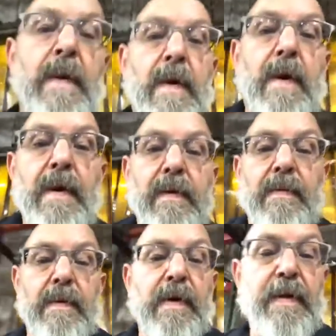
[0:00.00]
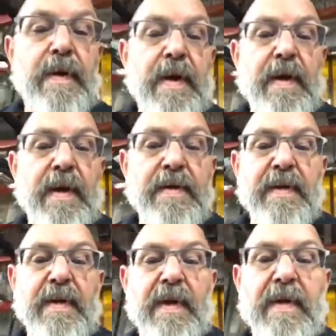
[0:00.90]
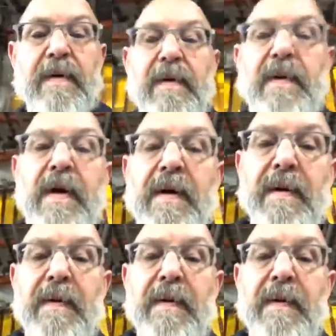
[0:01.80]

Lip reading: don't know. Other than that, I guess I ain't got a whole lot.